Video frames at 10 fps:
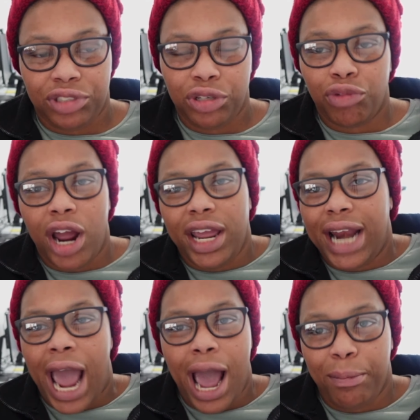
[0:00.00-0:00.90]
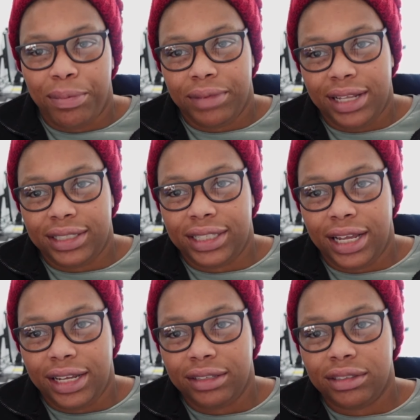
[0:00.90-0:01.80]
write an app, let's
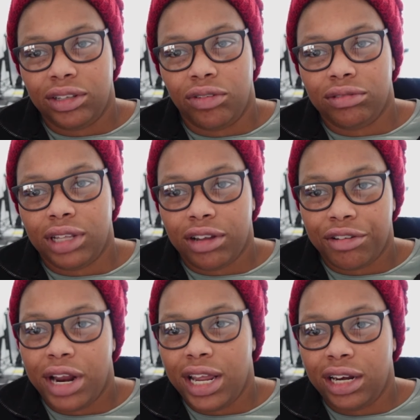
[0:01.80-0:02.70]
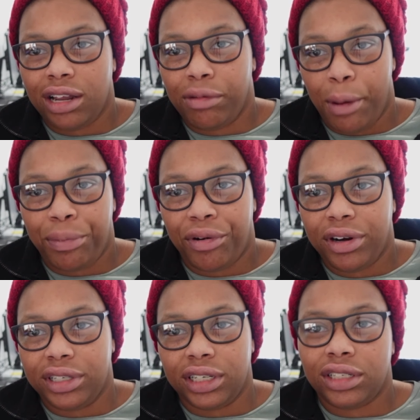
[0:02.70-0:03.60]
say. So they're creating a
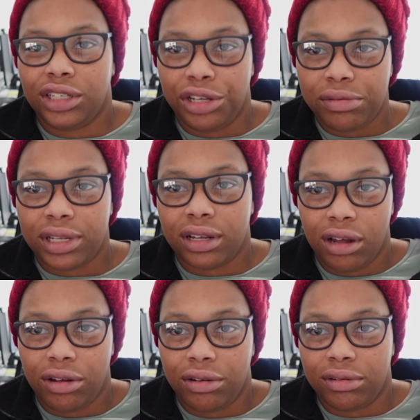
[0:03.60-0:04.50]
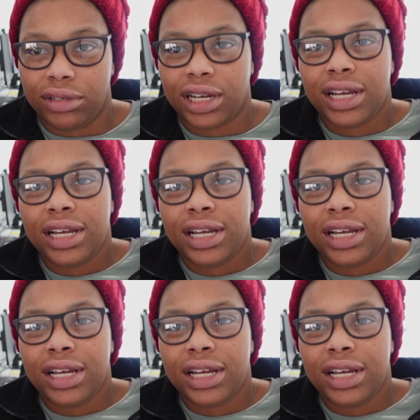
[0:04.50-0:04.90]
product using code.